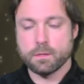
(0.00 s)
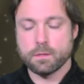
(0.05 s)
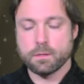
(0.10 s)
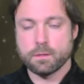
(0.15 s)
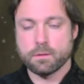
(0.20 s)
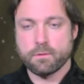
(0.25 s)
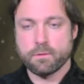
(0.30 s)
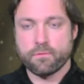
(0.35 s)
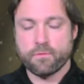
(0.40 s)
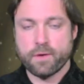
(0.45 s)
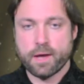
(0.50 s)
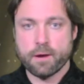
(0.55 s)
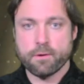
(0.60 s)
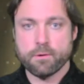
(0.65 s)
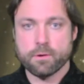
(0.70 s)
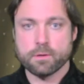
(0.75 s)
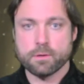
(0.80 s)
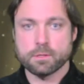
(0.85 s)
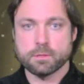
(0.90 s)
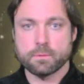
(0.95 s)
the
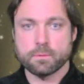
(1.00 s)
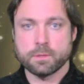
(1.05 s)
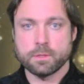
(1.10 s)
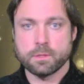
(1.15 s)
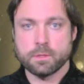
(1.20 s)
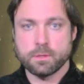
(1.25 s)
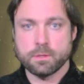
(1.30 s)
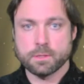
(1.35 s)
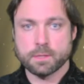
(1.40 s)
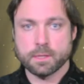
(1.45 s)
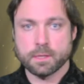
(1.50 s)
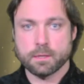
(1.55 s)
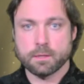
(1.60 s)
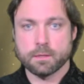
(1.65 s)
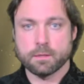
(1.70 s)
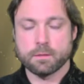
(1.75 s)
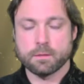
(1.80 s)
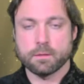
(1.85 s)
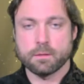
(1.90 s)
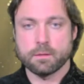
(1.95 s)
pharaohs were using
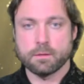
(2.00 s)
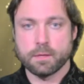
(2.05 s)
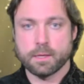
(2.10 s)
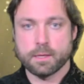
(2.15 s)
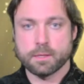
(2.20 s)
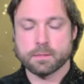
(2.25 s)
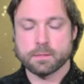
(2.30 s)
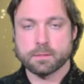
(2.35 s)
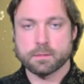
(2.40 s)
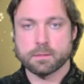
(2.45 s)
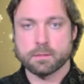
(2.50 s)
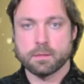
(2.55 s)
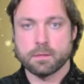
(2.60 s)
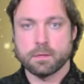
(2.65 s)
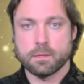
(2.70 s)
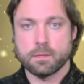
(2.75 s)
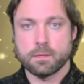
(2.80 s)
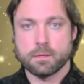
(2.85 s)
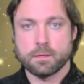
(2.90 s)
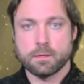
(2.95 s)
this
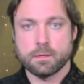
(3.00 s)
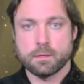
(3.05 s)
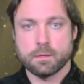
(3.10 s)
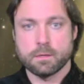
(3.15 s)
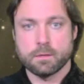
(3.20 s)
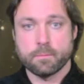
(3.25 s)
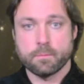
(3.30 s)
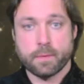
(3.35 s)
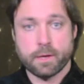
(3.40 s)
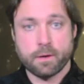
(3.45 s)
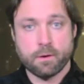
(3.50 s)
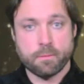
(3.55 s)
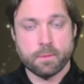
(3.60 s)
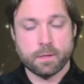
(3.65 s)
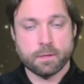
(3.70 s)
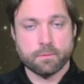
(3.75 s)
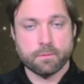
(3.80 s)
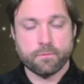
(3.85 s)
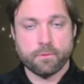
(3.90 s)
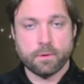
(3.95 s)

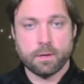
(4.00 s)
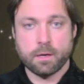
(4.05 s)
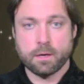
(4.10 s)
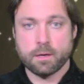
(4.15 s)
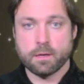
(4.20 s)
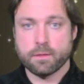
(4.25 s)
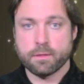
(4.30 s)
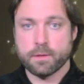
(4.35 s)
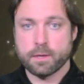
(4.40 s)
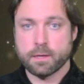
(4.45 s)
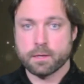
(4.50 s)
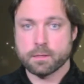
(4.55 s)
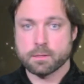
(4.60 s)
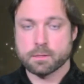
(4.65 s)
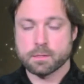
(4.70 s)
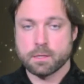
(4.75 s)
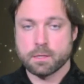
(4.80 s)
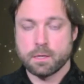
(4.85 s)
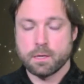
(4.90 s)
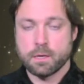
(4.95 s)
pyramid for a lot of
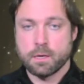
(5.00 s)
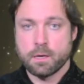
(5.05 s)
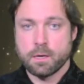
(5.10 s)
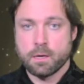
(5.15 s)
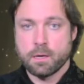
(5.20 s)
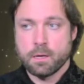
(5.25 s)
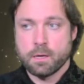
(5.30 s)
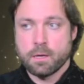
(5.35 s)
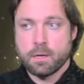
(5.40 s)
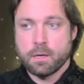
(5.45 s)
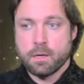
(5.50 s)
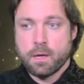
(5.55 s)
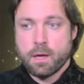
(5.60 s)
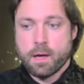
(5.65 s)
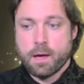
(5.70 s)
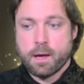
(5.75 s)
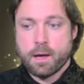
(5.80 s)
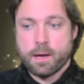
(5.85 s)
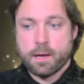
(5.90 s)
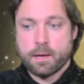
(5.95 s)
things,
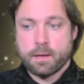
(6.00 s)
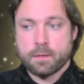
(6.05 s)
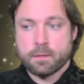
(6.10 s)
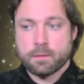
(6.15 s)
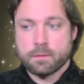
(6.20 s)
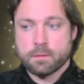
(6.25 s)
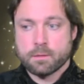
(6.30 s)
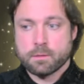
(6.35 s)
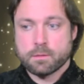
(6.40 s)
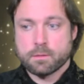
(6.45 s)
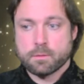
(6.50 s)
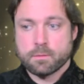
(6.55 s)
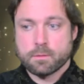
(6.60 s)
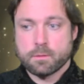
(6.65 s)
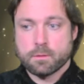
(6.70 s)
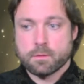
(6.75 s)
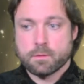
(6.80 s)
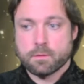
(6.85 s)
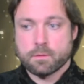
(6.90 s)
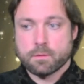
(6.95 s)
and
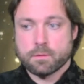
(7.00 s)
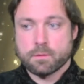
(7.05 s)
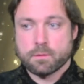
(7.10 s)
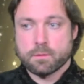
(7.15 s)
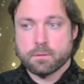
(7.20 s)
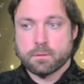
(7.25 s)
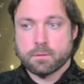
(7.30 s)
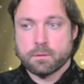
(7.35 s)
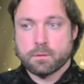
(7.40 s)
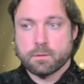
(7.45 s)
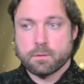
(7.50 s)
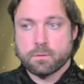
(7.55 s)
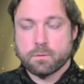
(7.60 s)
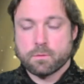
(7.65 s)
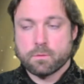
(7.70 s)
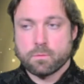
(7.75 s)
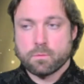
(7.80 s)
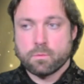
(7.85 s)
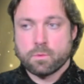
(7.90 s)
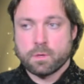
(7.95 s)

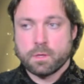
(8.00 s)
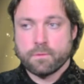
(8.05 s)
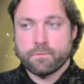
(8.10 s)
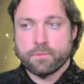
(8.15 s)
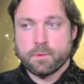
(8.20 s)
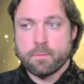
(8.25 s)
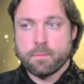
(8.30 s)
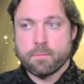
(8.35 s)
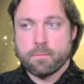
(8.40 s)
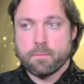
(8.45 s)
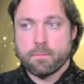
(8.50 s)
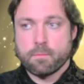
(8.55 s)
one of the